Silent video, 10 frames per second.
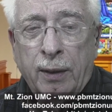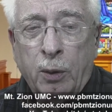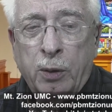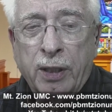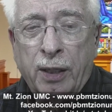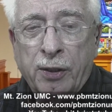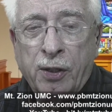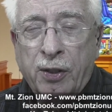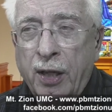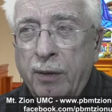Luke tells
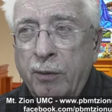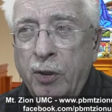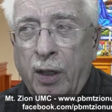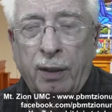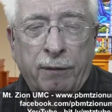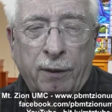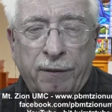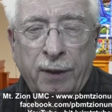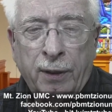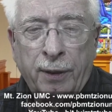us that John
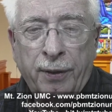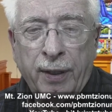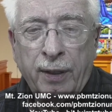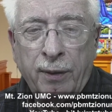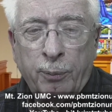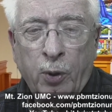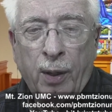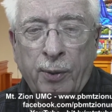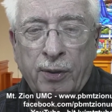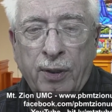fulfilled the
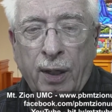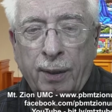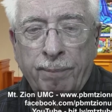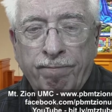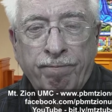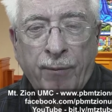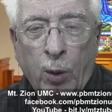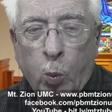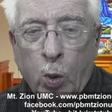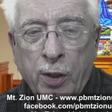promised the
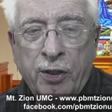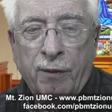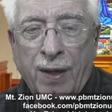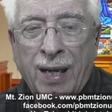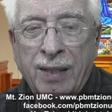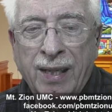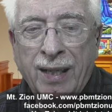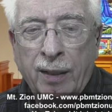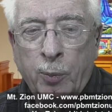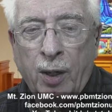words of
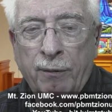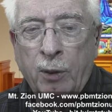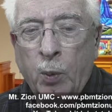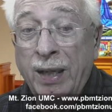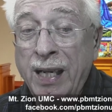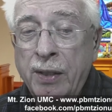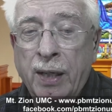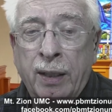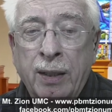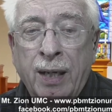Isaiah the prophet when he
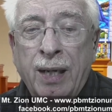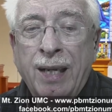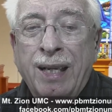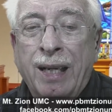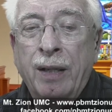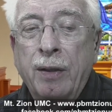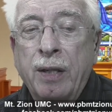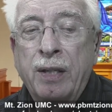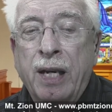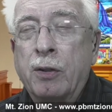said, "In
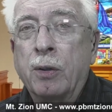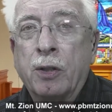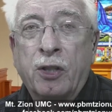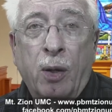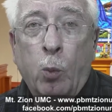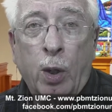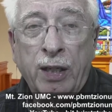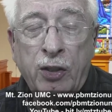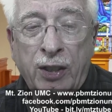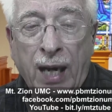the desert someone
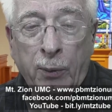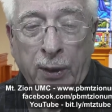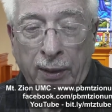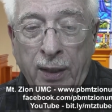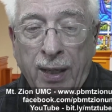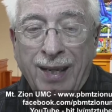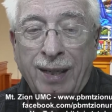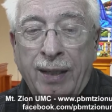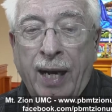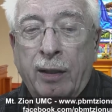is shouting,
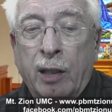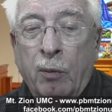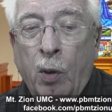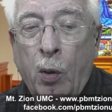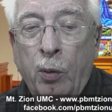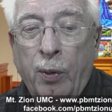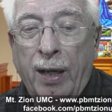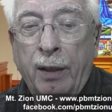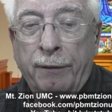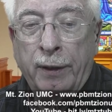'Get the road
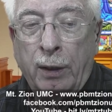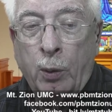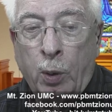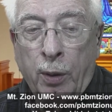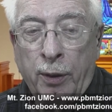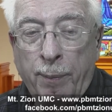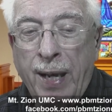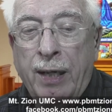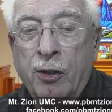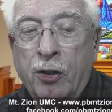ready for the Lord,
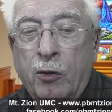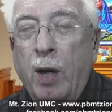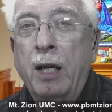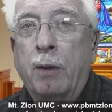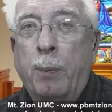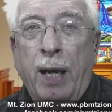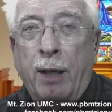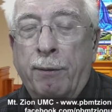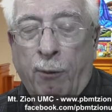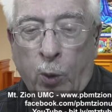make a straight
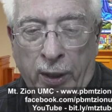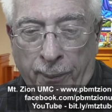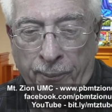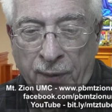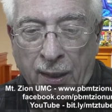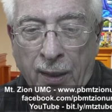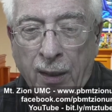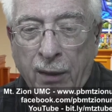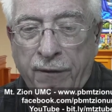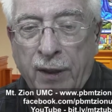path for him.
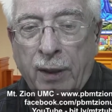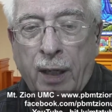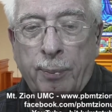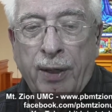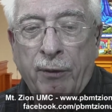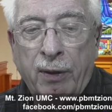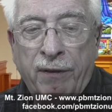Fill up every